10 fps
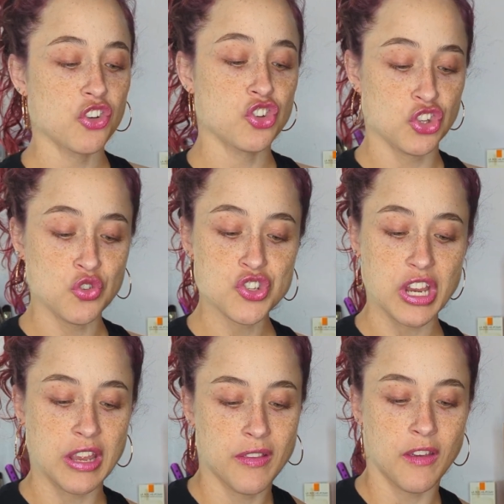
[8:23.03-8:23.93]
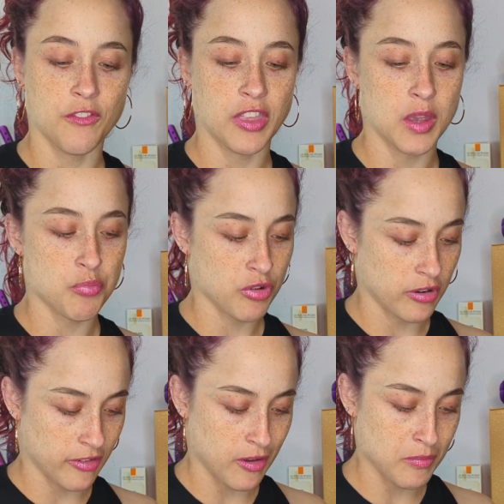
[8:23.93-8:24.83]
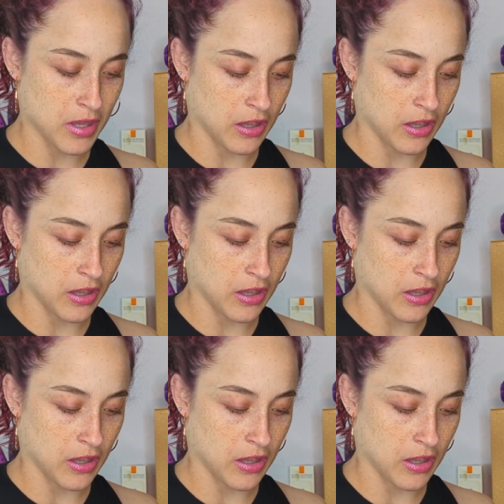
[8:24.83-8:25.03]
2 shades of the Prism